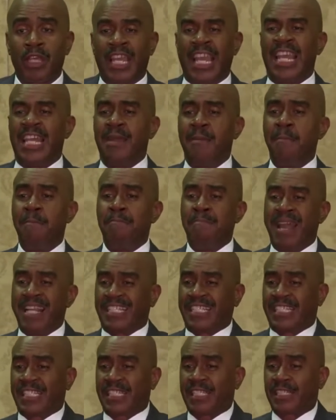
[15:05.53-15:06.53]
In the
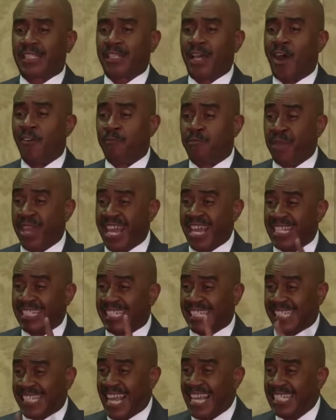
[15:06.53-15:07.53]
midst of being
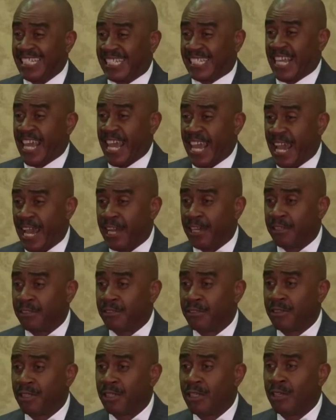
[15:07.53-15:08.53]
sincere,
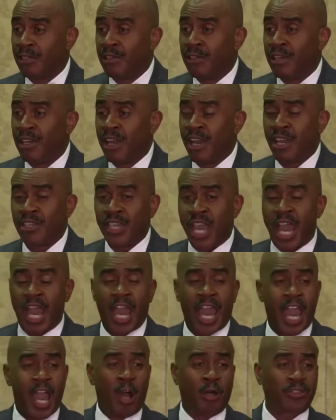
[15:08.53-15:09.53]
you're
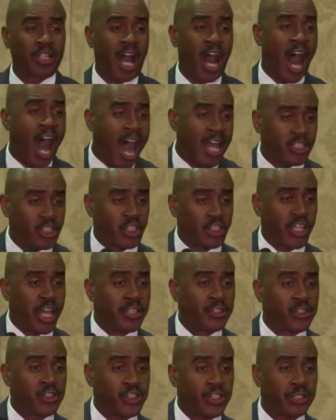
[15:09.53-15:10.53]
held
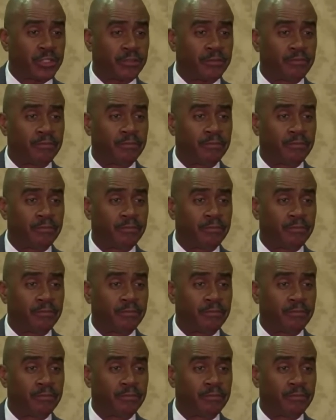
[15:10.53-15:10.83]
hostage,